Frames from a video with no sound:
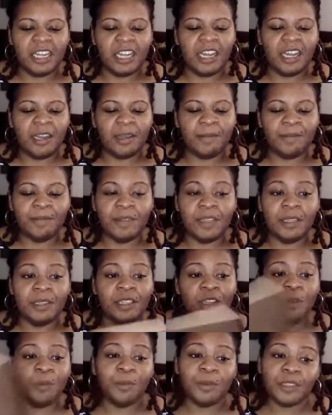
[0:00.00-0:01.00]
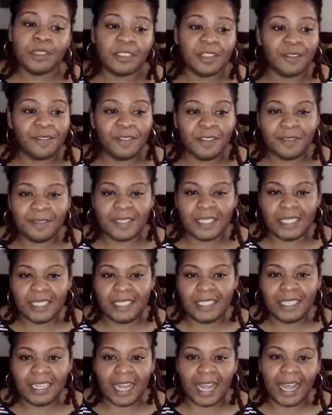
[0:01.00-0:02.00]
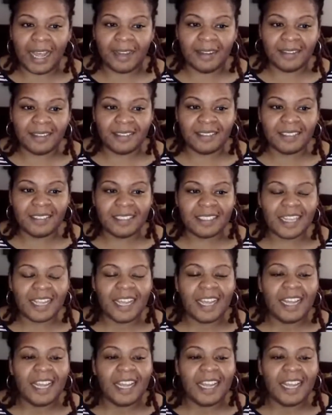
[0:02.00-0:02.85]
The notebooks are $15.